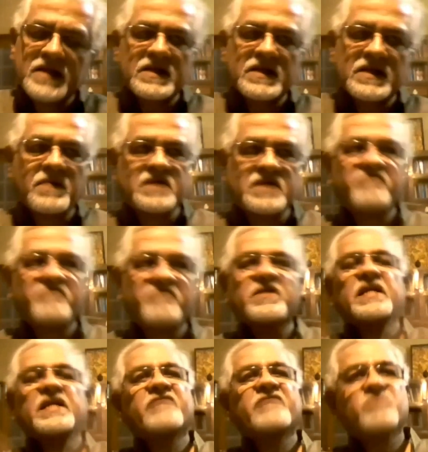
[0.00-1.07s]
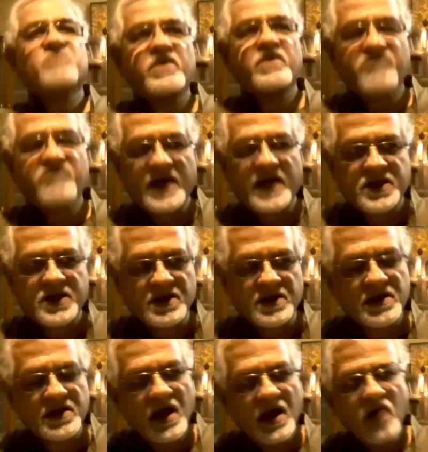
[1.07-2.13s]
among different left-wing
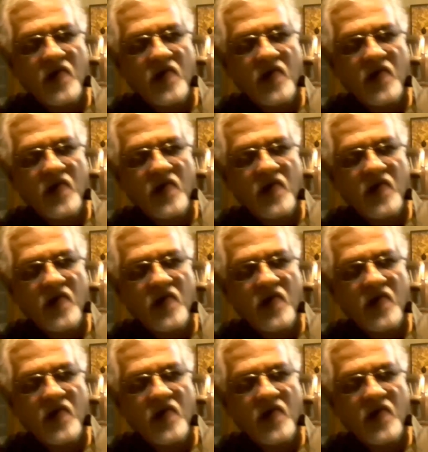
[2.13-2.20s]
factions,